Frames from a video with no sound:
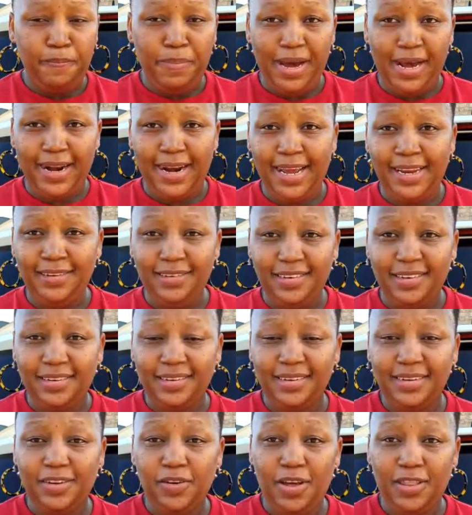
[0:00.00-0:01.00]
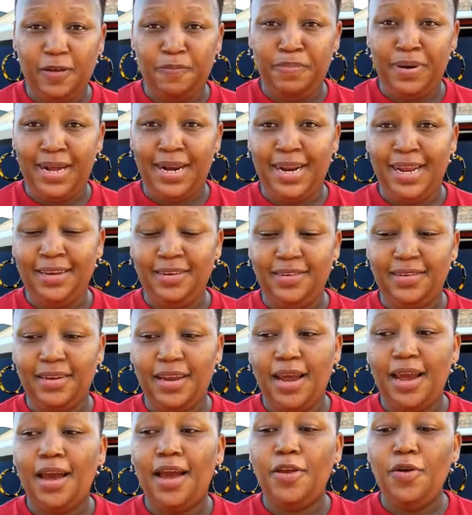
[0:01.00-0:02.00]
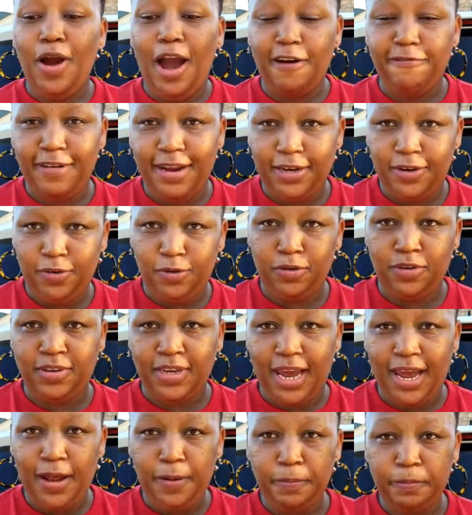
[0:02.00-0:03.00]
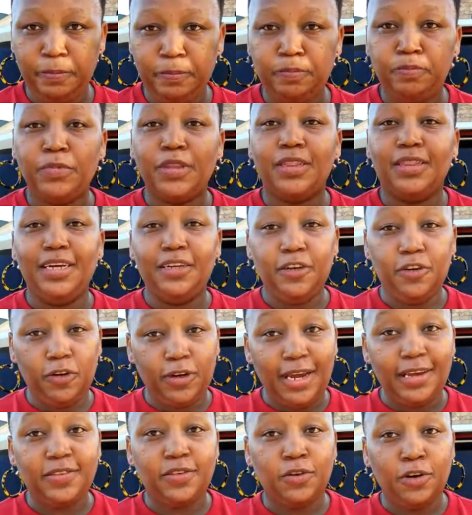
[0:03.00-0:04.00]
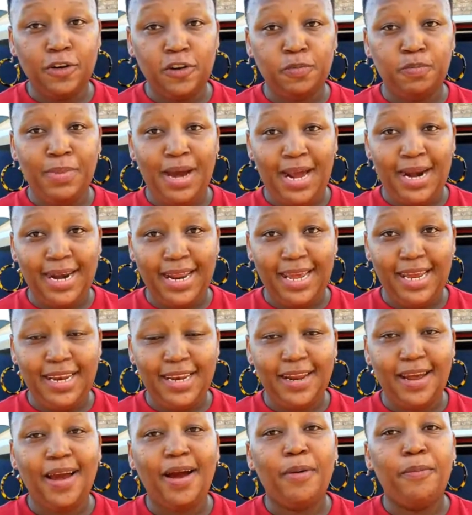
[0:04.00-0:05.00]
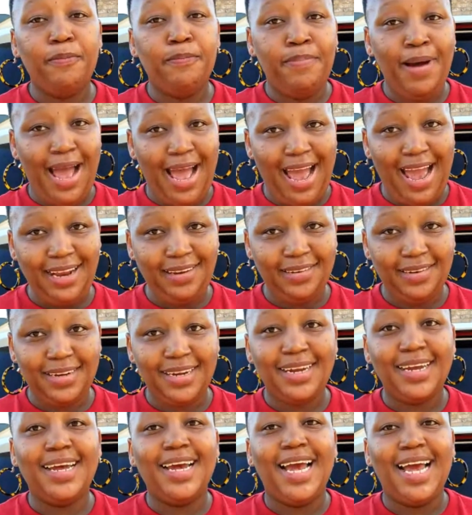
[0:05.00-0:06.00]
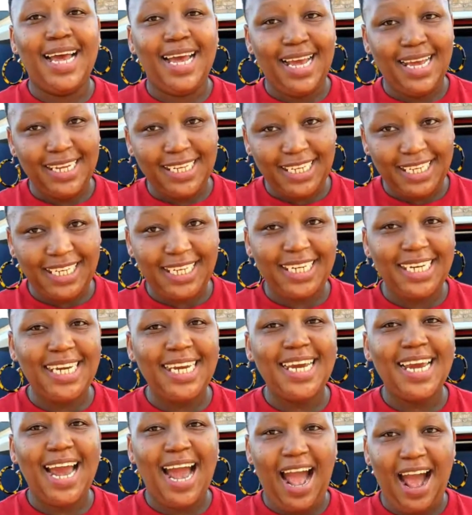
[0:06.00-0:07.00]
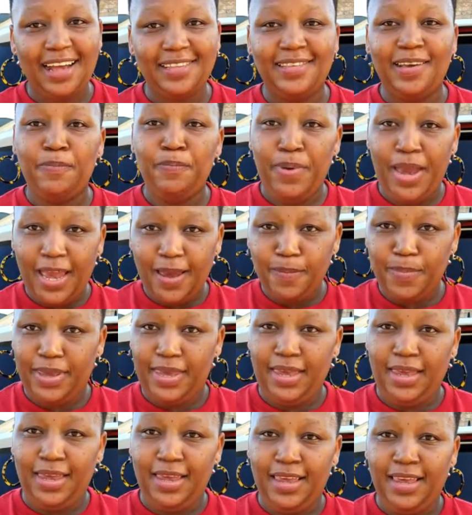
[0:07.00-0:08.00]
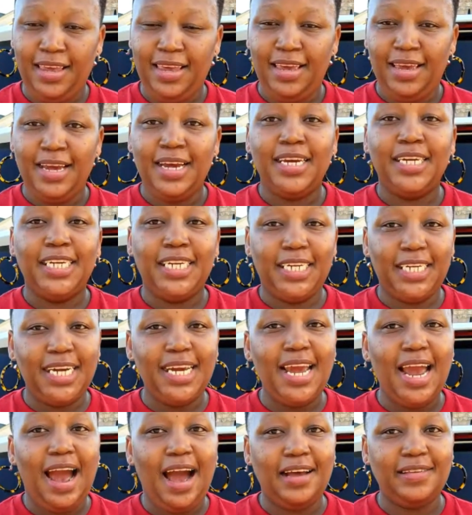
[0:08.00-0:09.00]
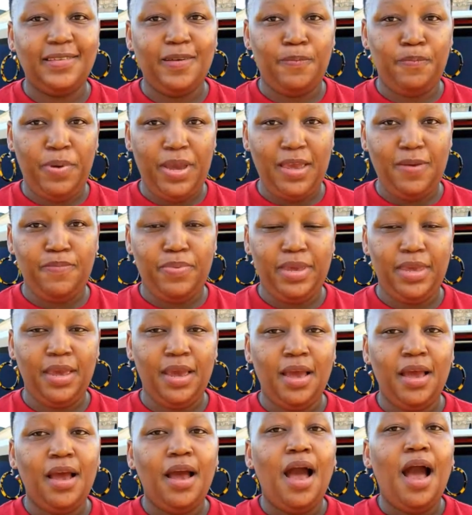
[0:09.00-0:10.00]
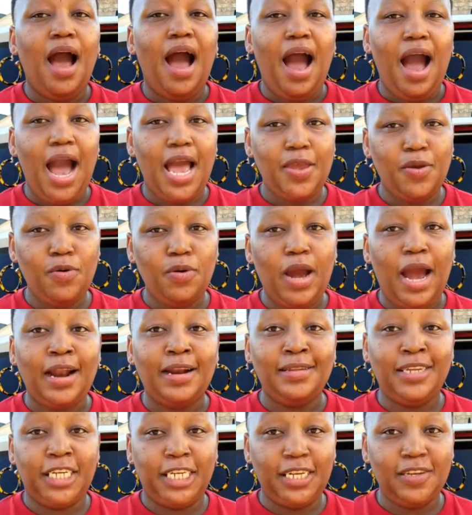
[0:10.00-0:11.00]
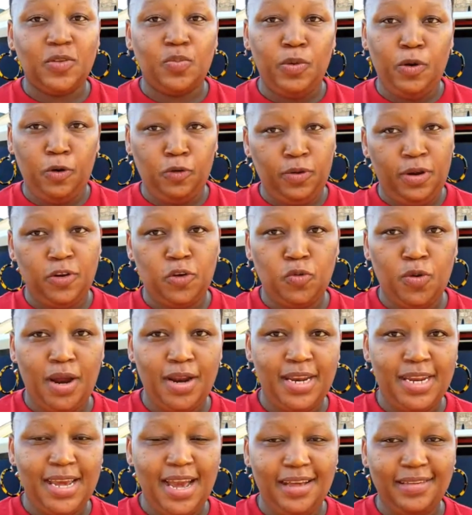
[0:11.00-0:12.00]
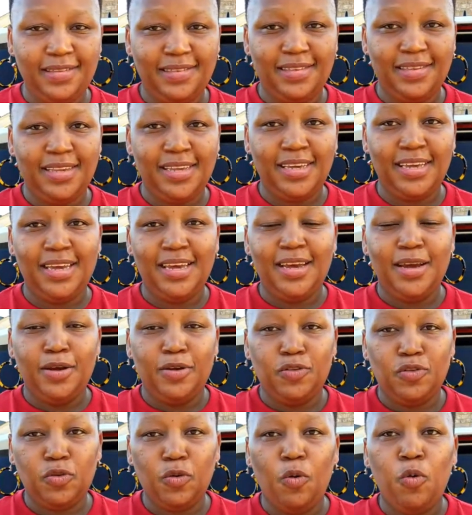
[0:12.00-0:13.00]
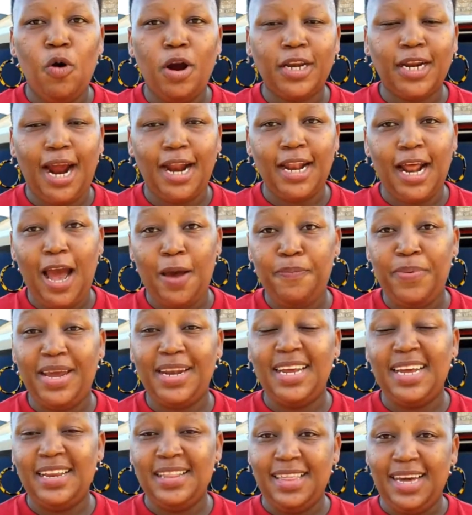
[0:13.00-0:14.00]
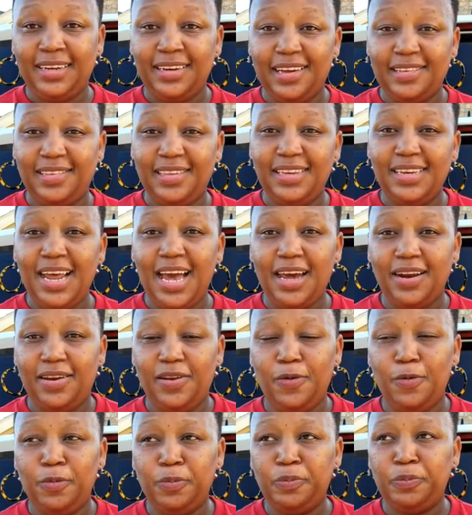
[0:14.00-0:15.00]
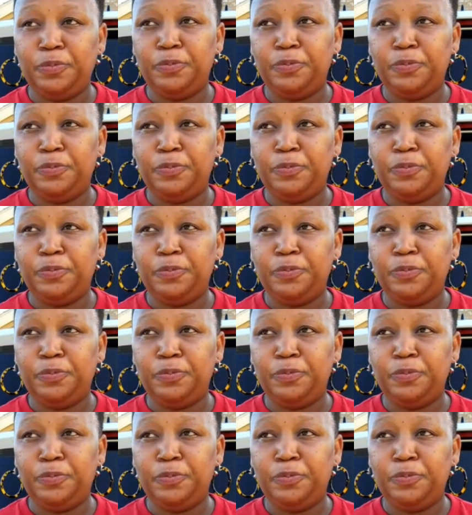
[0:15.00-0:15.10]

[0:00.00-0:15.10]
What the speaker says: parent, you have a daughter. That daughter is not married, but she has a baby. And she is below 21 years. So what can happen in that scenario?